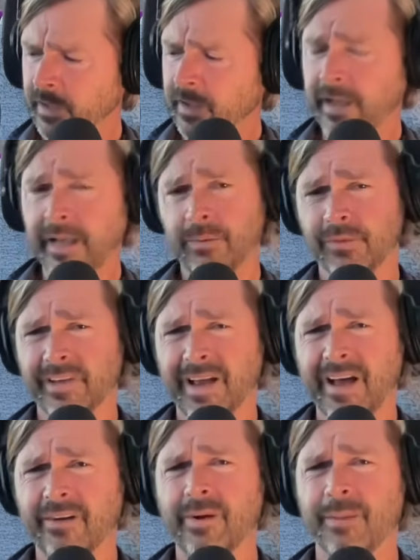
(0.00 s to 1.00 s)
And he would say,
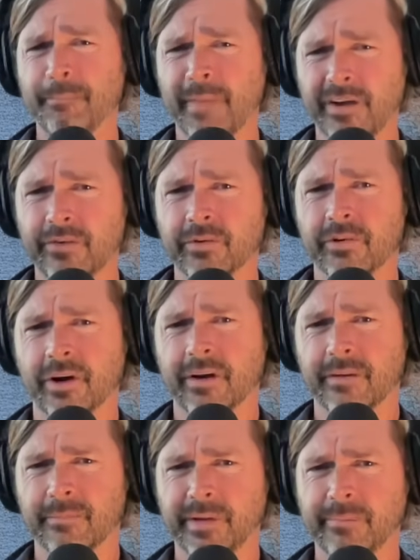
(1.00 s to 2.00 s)
how do I micro-target
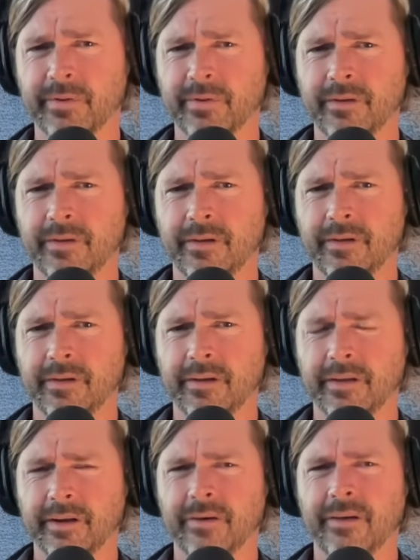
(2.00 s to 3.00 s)
people? You
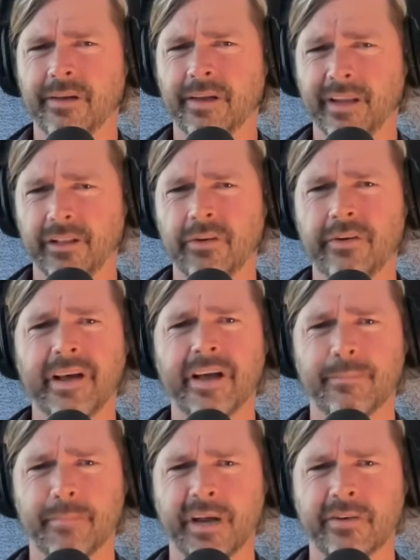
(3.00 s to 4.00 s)
know, he learned how to
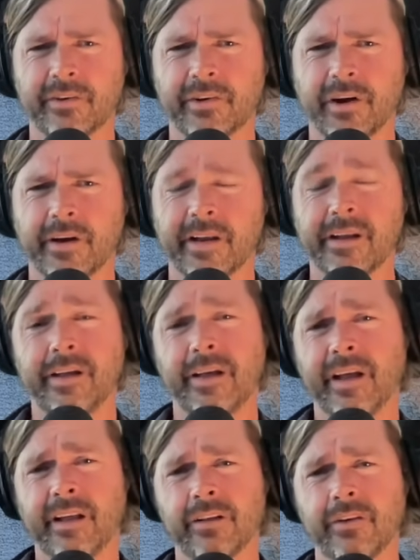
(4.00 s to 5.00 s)
micro-target.
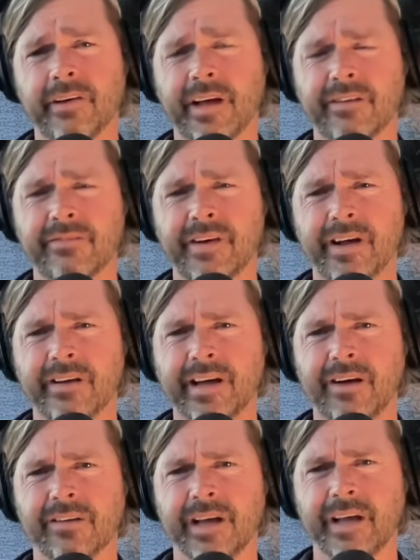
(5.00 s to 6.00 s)
He learned how to find
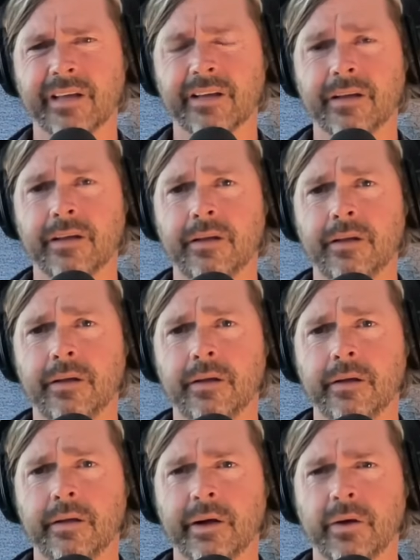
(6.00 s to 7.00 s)
out, like,
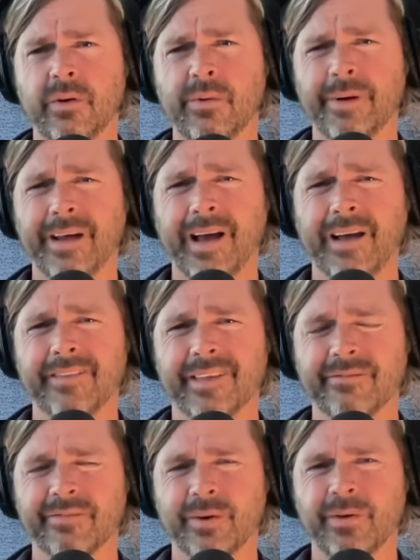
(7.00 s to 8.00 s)
you know, who are guys that
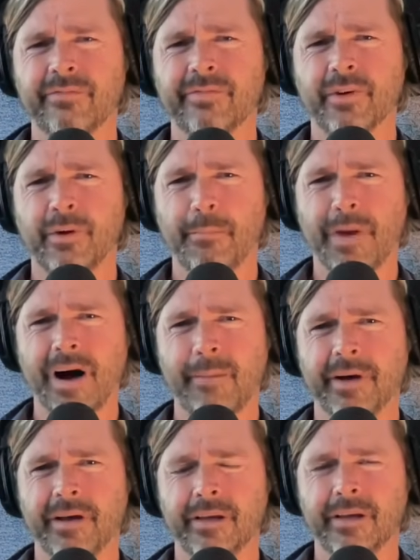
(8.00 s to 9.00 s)
voted for
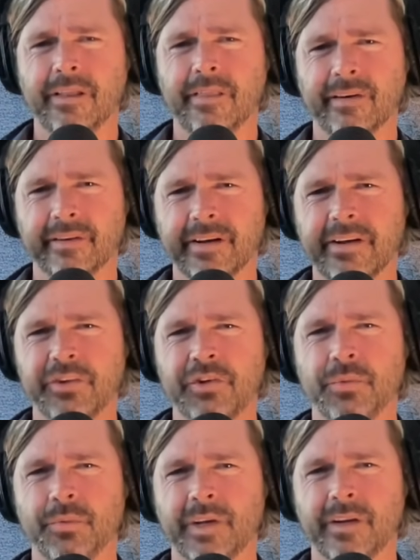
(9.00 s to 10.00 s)
Obama, they're in a
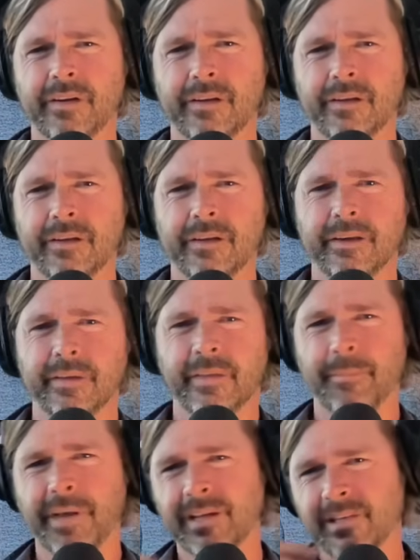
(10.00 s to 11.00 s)
union, you know, they
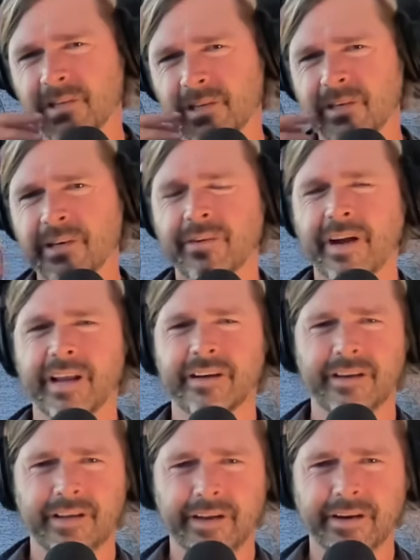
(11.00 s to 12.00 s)
make 60 grand a
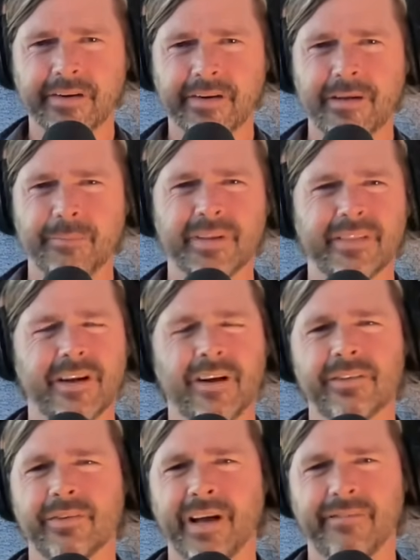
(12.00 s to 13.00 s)
year, but they
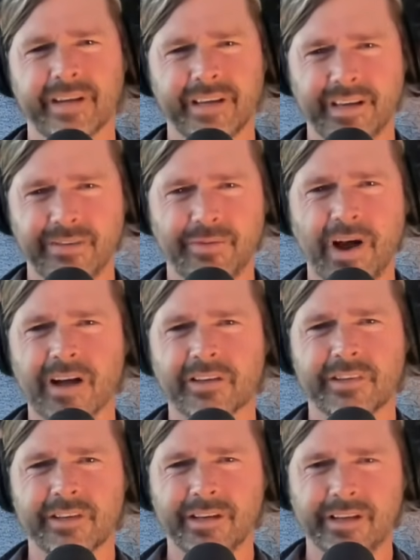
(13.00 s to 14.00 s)
also have a Kid Rock
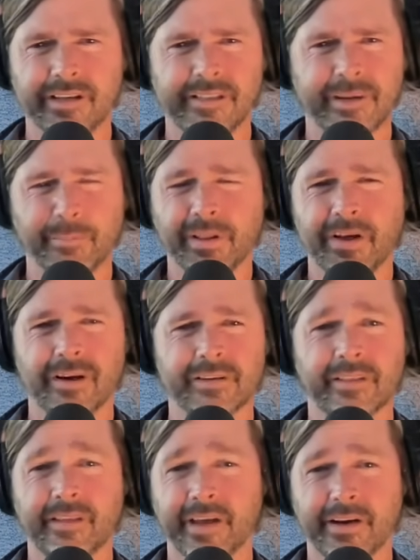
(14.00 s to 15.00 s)
CD and they belong to
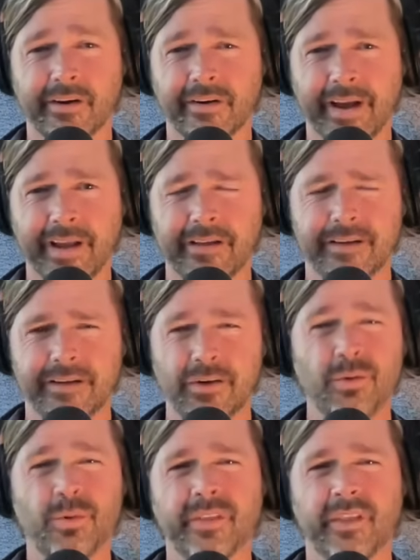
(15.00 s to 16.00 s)
the NRA.
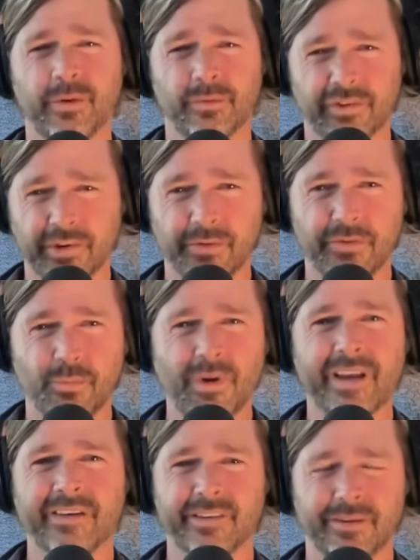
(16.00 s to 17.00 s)
Who are those dudes,
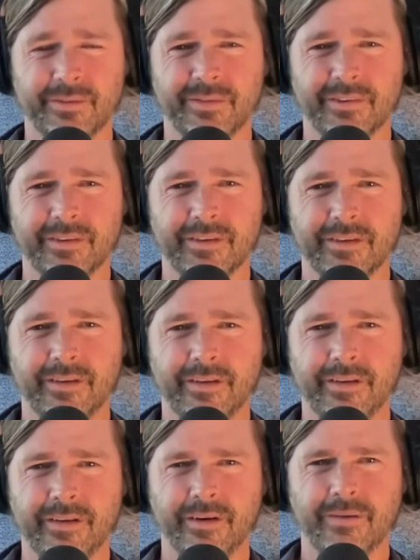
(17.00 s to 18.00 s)
white dudes,
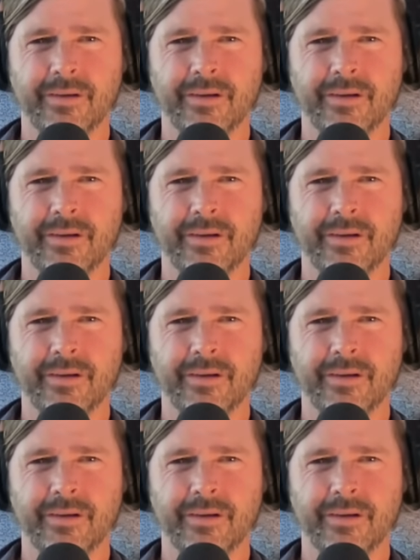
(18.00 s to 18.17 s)
you know?